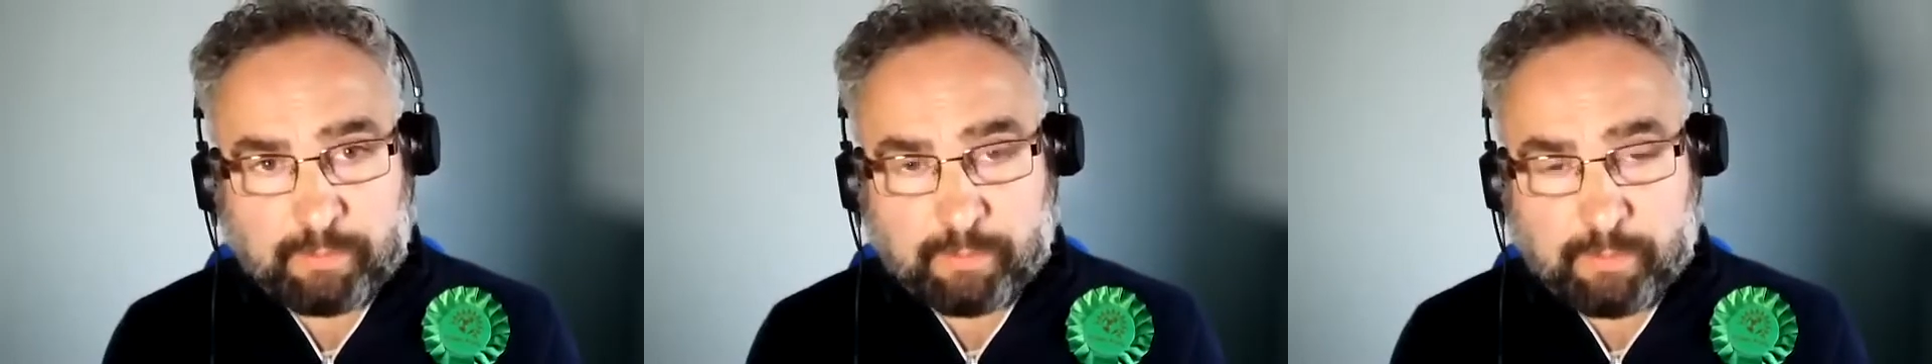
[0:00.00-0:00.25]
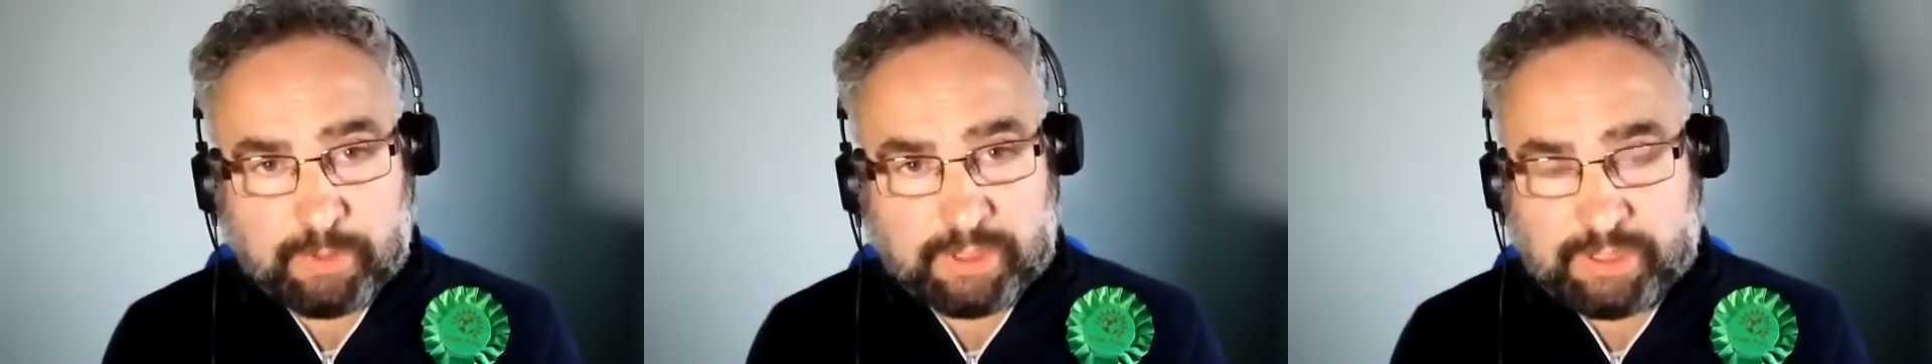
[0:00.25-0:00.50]

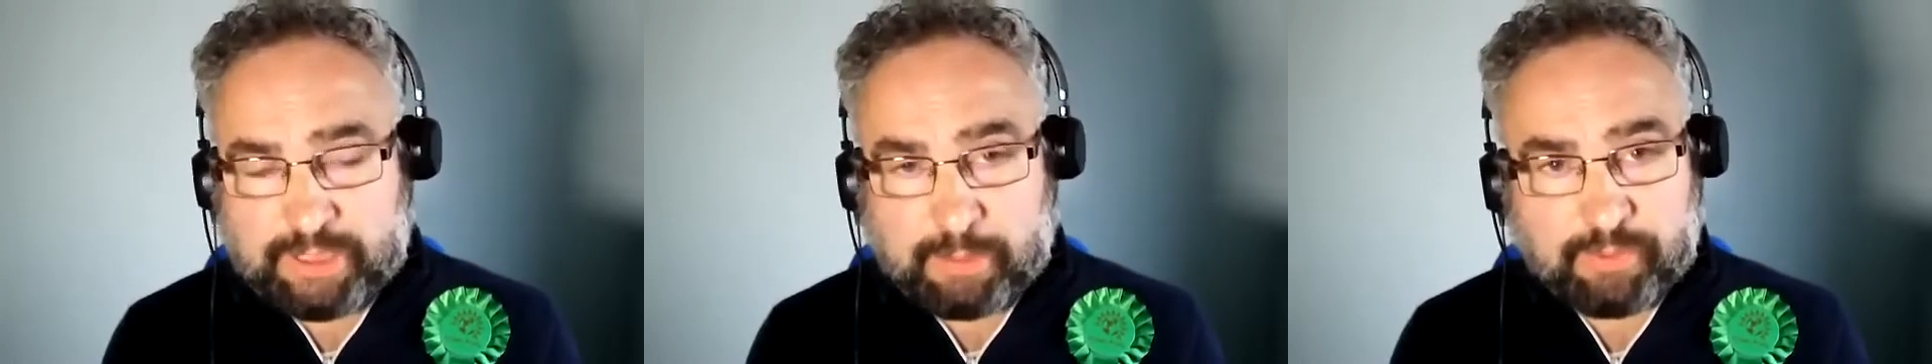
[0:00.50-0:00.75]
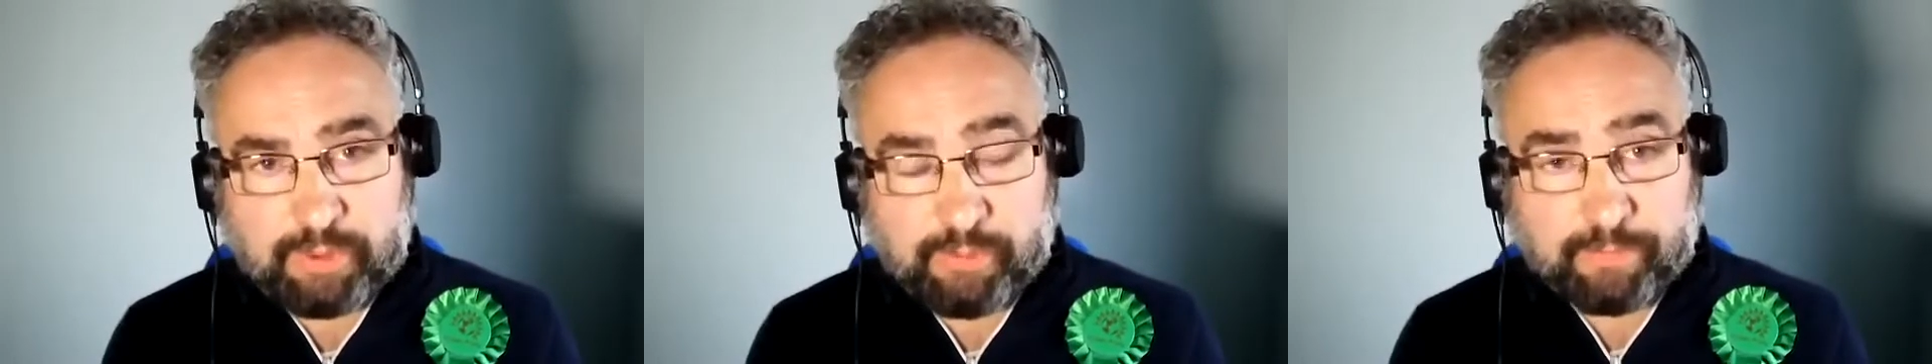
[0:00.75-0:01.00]

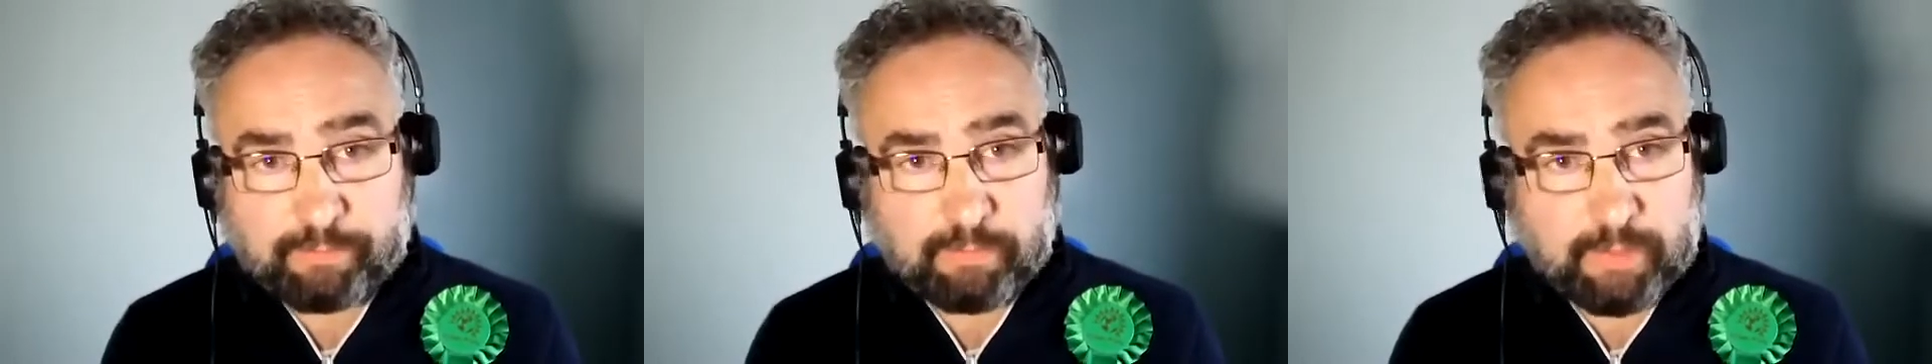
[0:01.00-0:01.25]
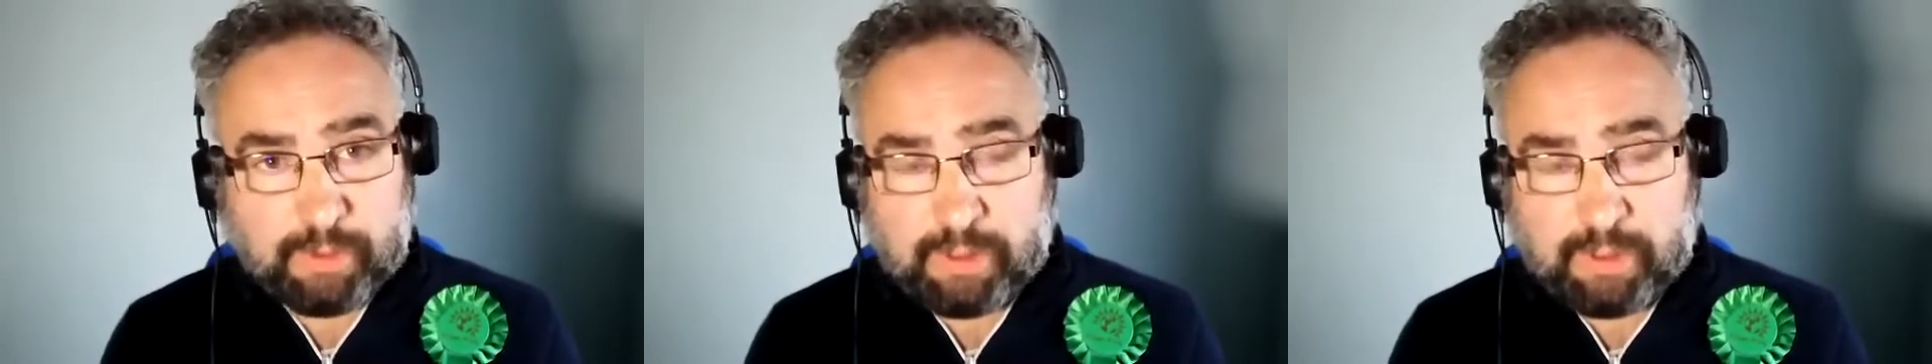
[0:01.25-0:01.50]
step too,
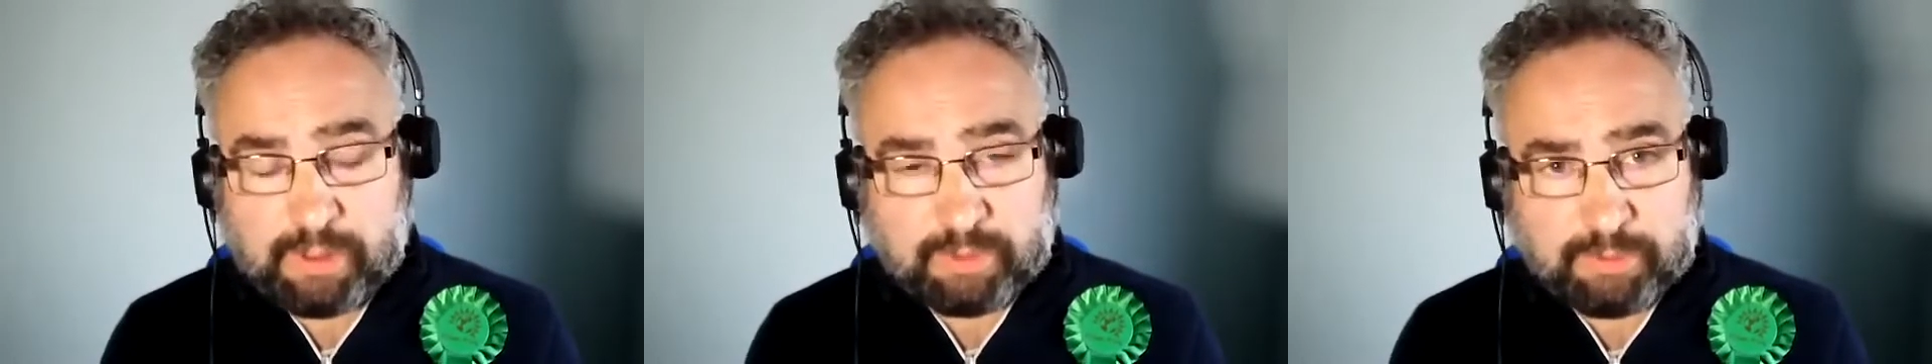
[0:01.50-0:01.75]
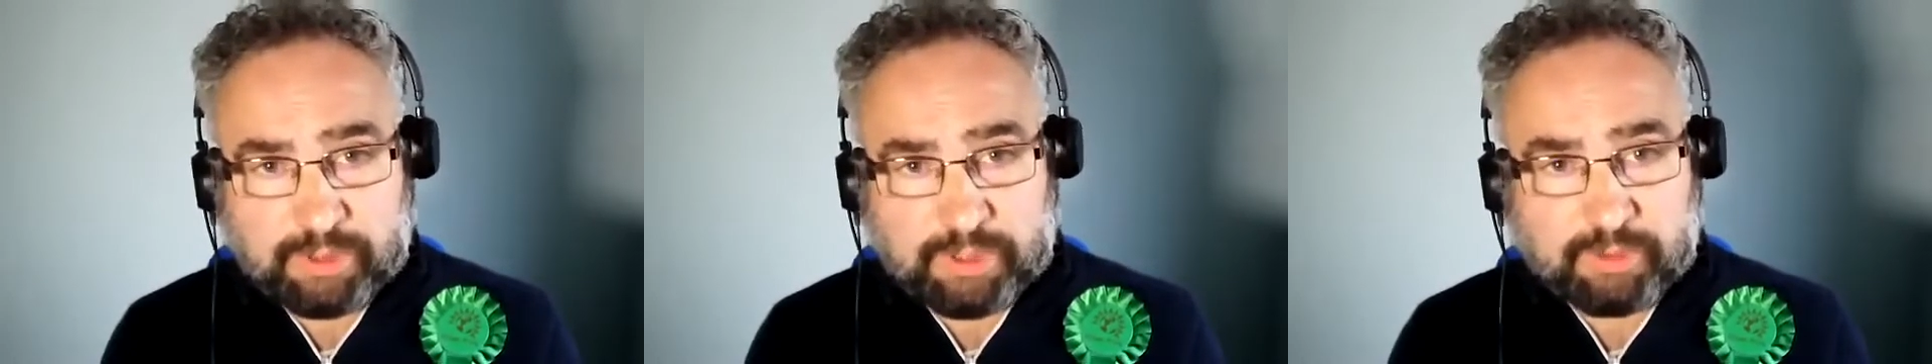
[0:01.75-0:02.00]
this
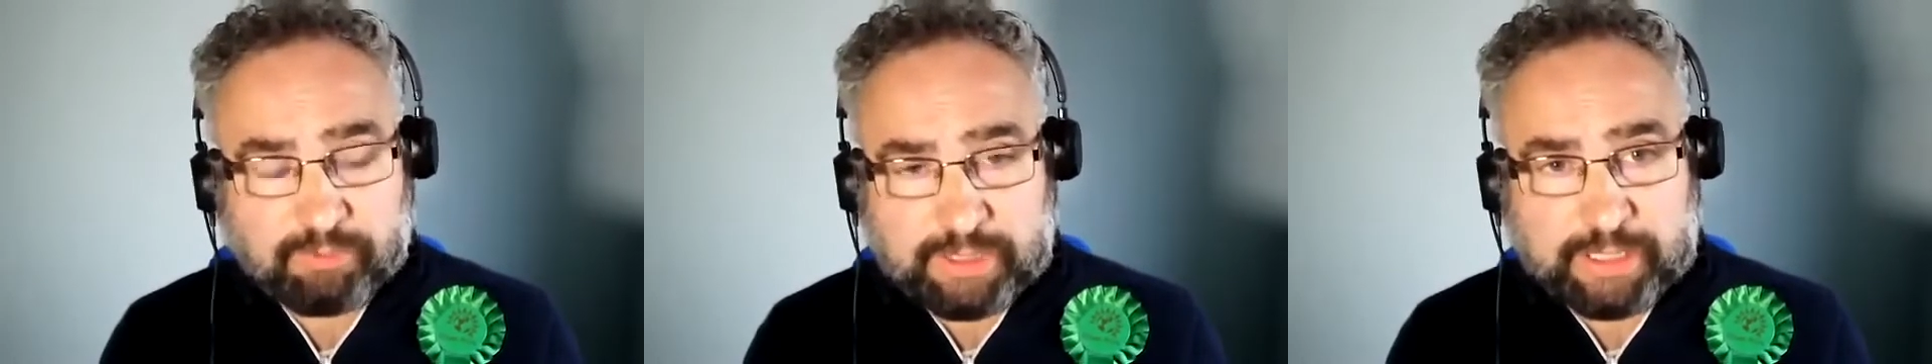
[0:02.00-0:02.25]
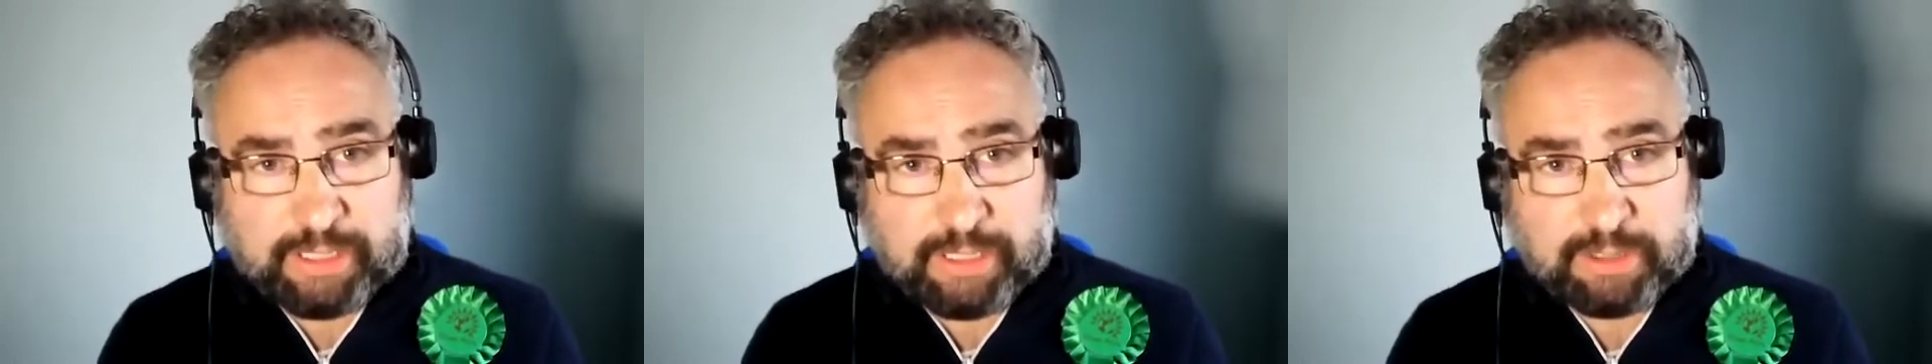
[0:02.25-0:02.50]
was just
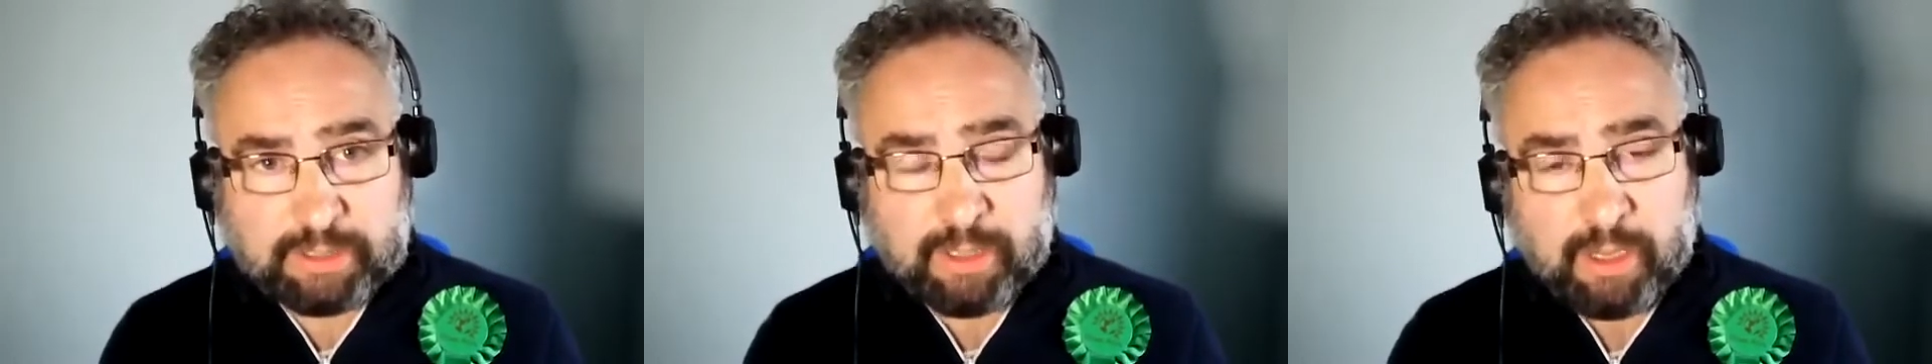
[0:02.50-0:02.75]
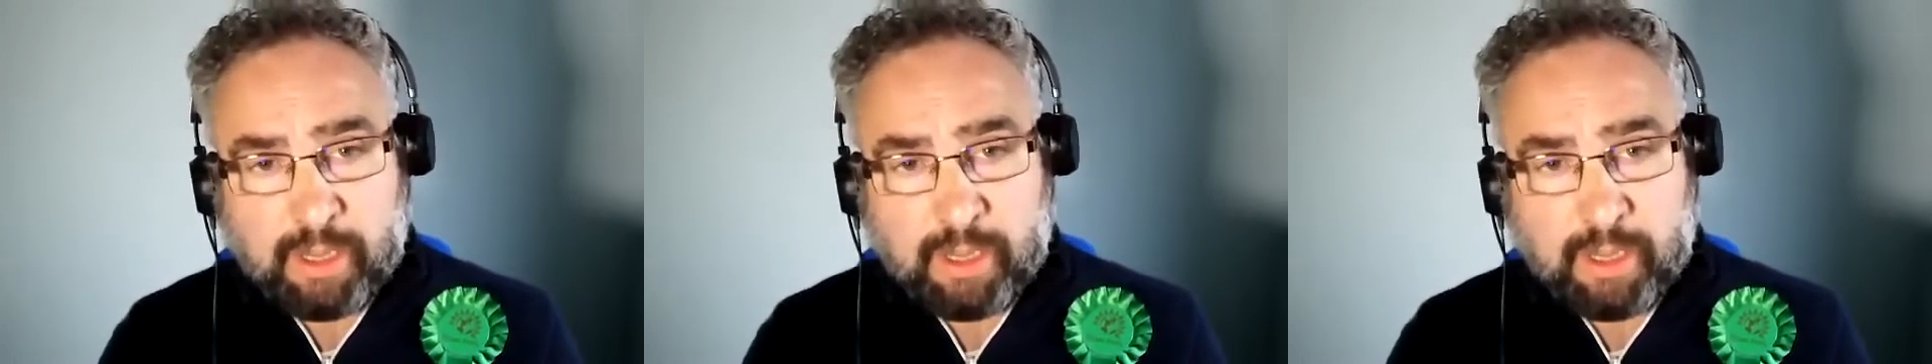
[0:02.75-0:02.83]
ridiculous.